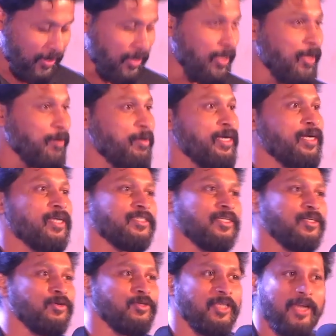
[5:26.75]
But he doesn't know
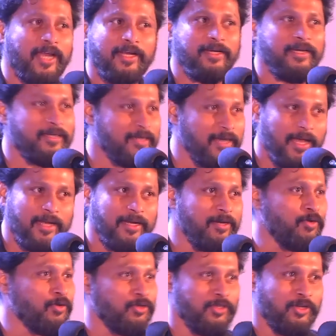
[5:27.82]
that I didn't go
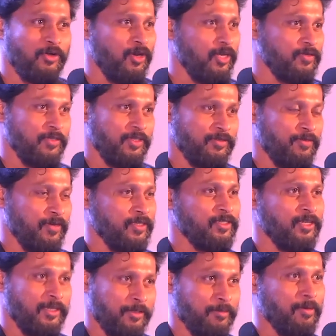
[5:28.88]
to the college for the first
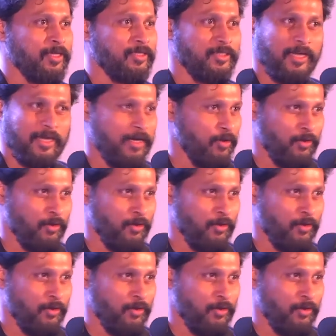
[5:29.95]
6 months at all.